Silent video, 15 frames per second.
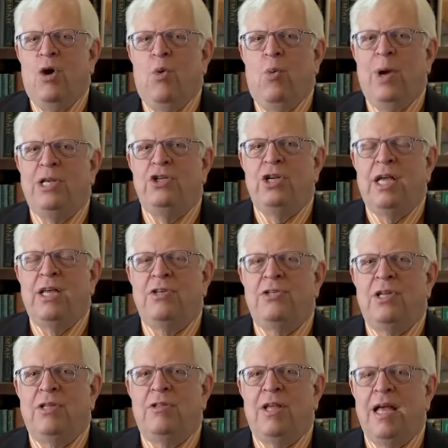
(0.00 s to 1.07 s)
which is
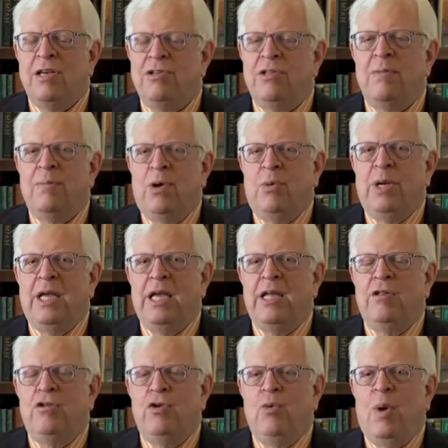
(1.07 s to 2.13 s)

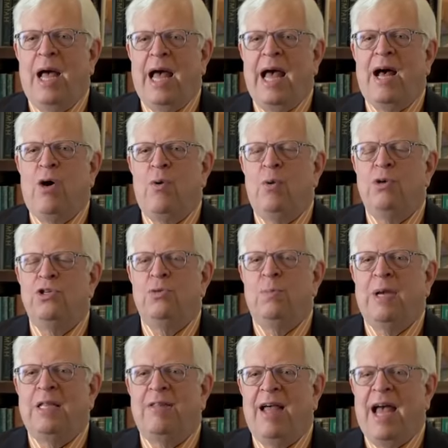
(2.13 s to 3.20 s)
testimony to how
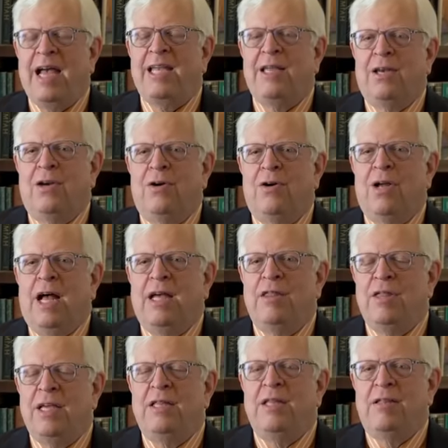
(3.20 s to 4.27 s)
spectacular I
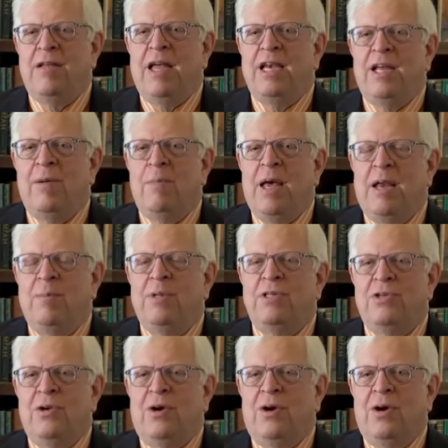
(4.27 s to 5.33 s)
think the Ten
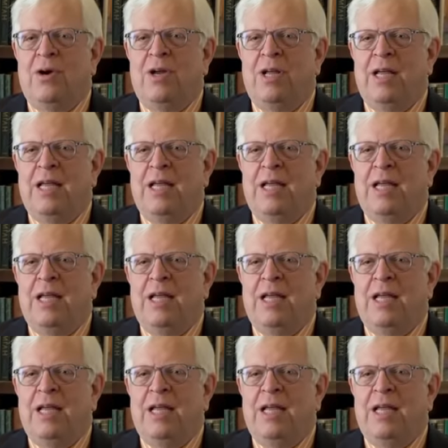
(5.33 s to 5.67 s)
Commandments are.